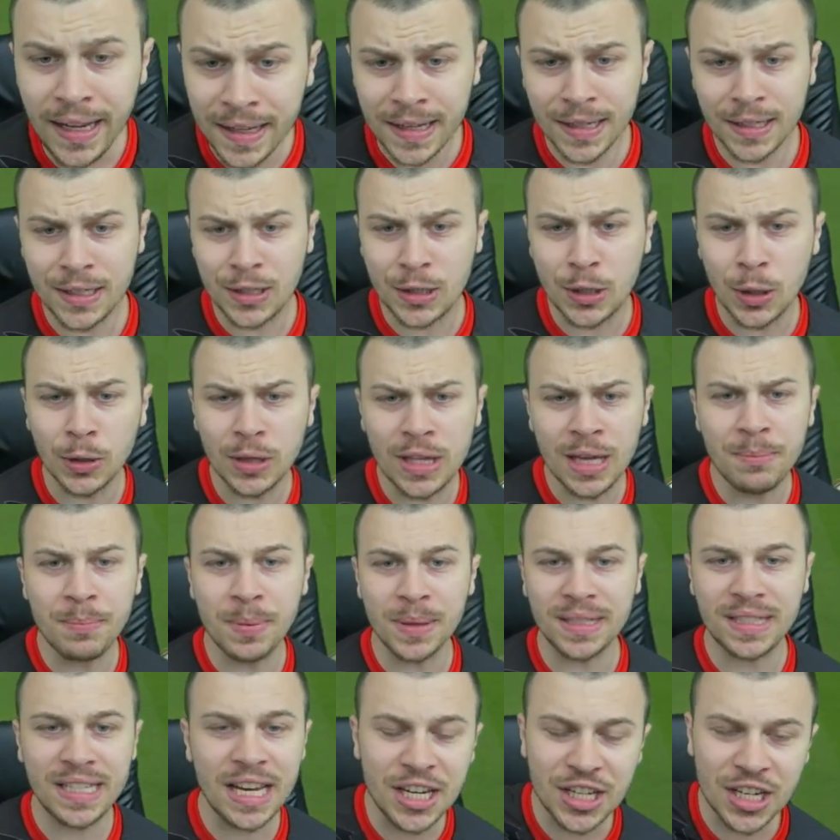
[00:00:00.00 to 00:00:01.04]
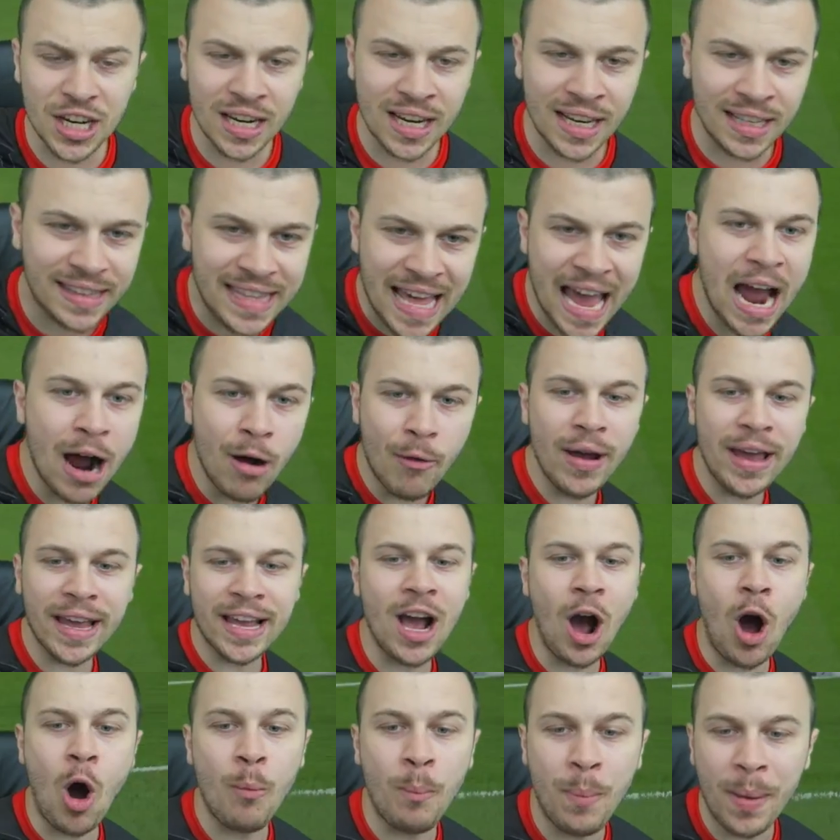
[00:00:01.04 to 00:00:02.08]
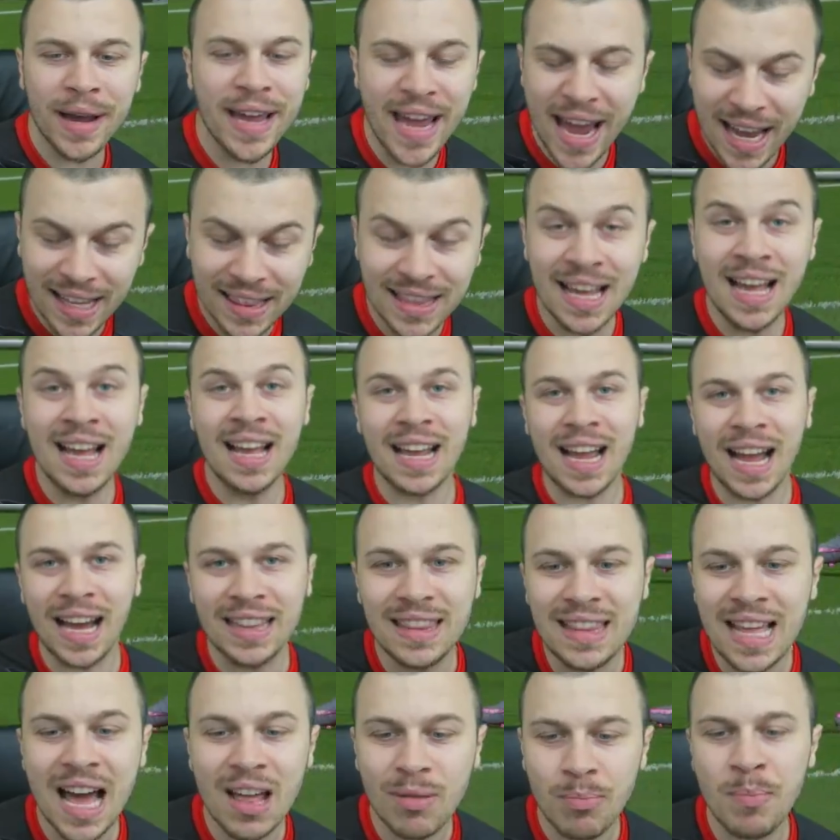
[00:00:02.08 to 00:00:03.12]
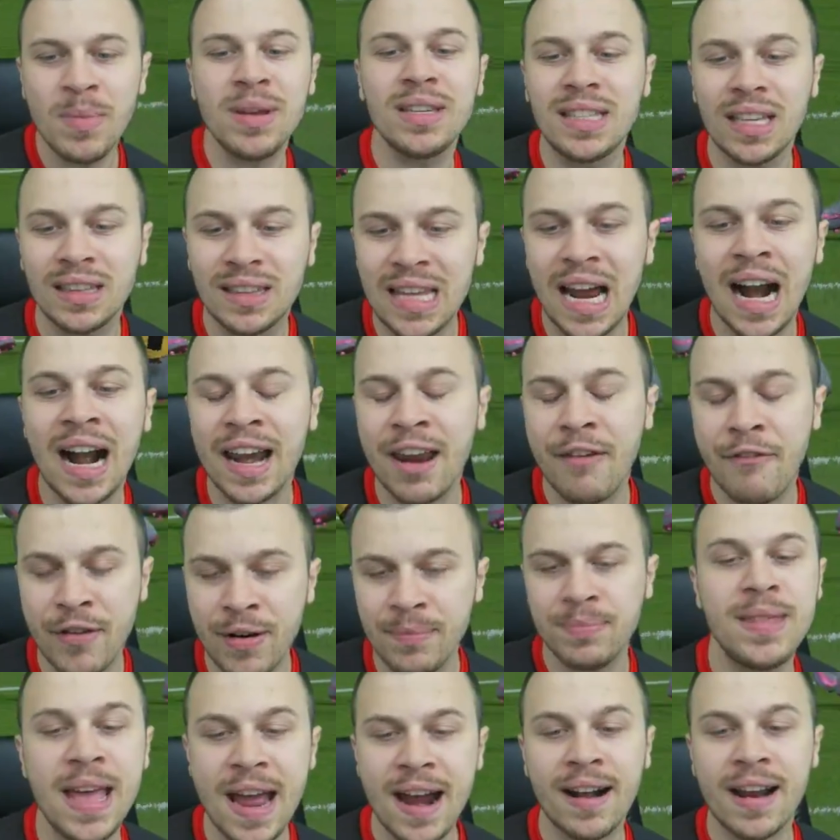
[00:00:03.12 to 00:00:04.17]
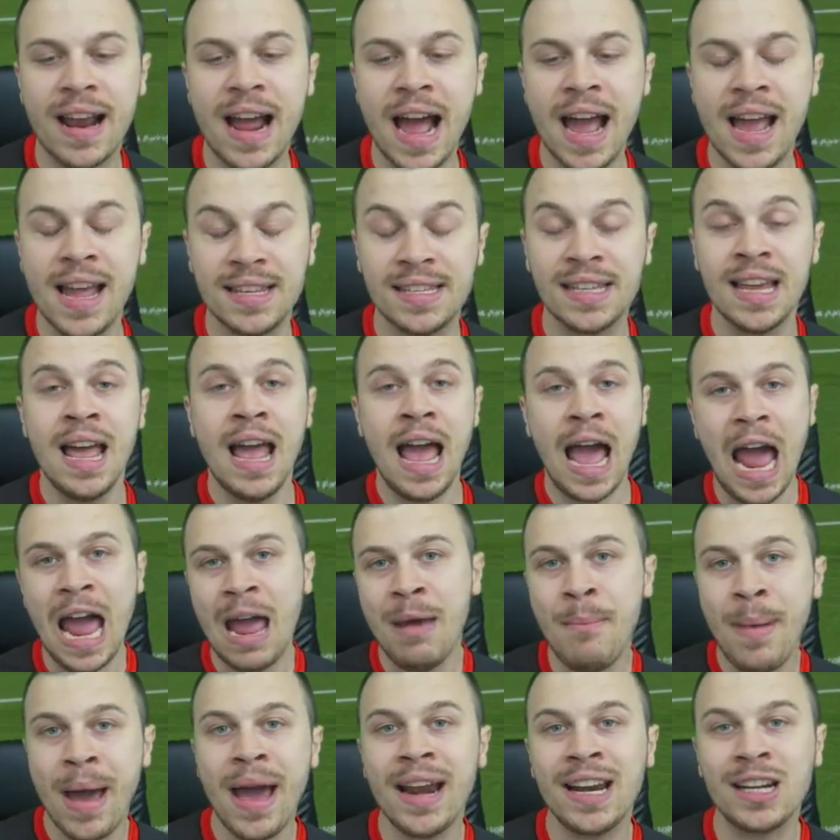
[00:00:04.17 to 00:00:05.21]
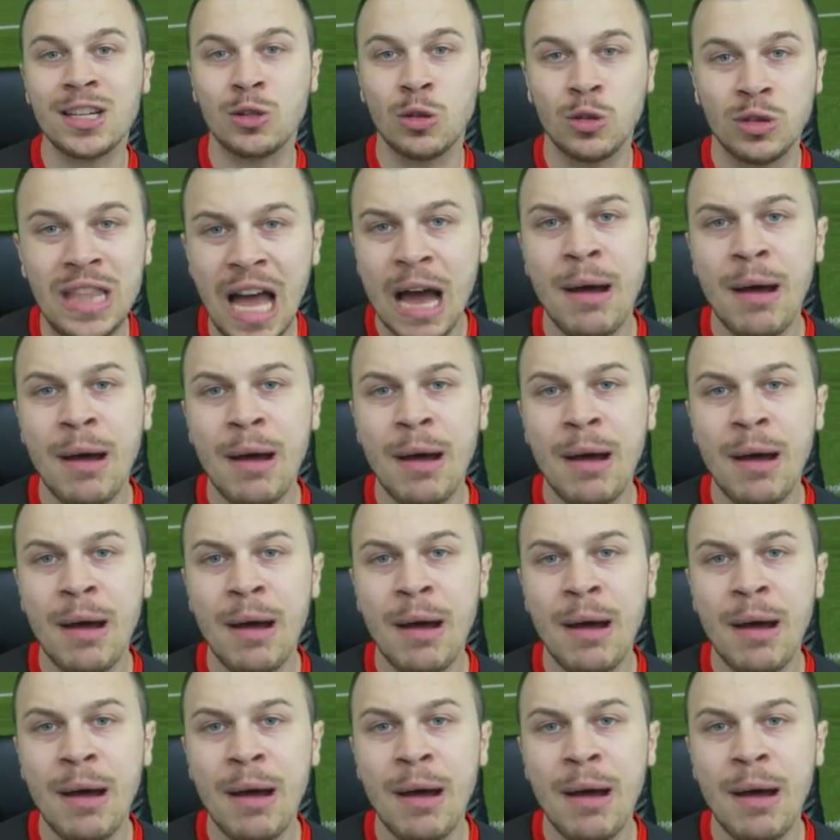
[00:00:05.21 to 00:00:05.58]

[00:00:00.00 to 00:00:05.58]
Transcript: in a shooting position and there we go Payet cannot miss the target from there guys I managed to